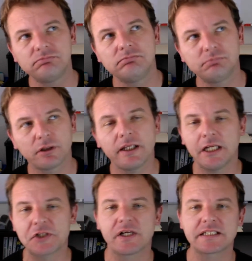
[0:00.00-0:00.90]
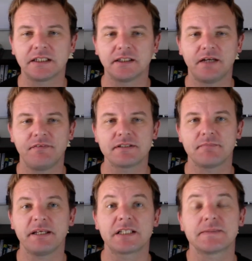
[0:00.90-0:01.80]
interesting life. He was a
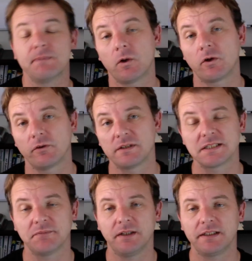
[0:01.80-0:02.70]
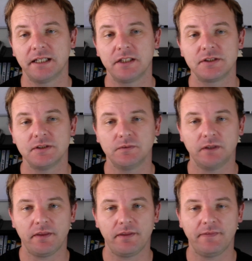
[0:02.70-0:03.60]
big smoker and stuff like that too. I
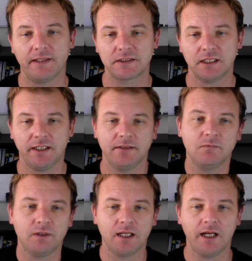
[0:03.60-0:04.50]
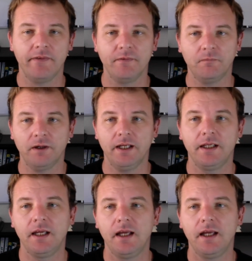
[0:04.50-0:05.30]
think that's kind of what got in the way.